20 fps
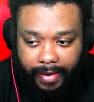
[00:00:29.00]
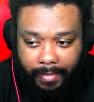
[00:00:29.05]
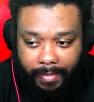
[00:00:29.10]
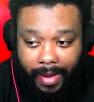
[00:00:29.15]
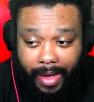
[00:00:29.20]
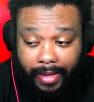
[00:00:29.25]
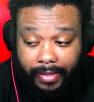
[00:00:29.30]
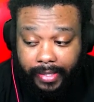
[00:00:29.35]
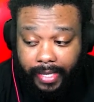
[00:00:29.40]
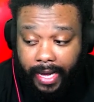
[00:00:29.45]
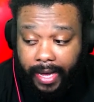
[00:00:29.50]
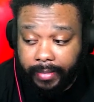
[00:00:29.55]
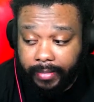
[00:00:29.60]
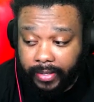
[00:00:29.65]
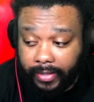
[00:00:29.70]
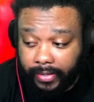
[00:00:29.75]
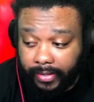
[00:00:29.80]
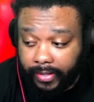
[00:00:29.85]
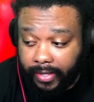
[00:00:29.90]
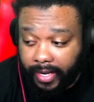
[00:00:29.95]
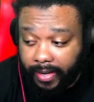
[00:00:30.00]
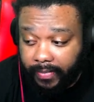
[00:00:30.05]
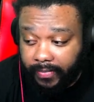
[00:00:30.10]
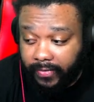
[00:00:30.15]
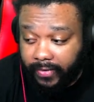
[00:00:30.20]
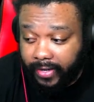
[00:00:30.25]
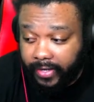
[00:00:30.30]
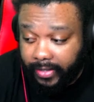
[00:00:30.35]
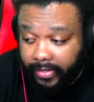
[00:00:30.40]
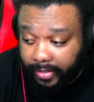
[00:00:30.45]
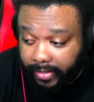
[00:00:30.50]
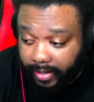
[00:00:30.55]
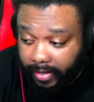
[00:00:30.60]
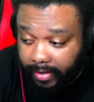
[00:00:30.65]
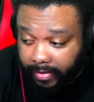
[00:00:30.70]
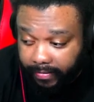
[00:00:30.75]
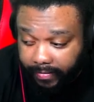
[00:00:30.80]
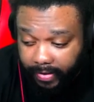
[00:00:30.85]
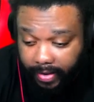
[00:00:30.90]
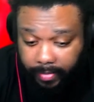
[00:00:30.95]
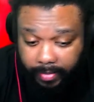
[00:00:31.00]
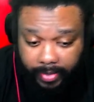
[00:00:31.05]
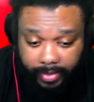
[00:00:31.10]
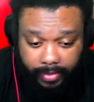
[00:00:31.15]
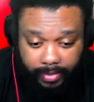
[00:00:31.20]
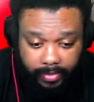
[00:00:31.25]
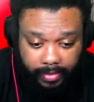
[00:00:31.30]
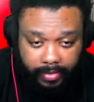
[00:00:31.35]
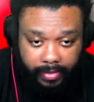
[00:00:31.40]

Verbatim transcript: By the time you stood up for yourself, Emma.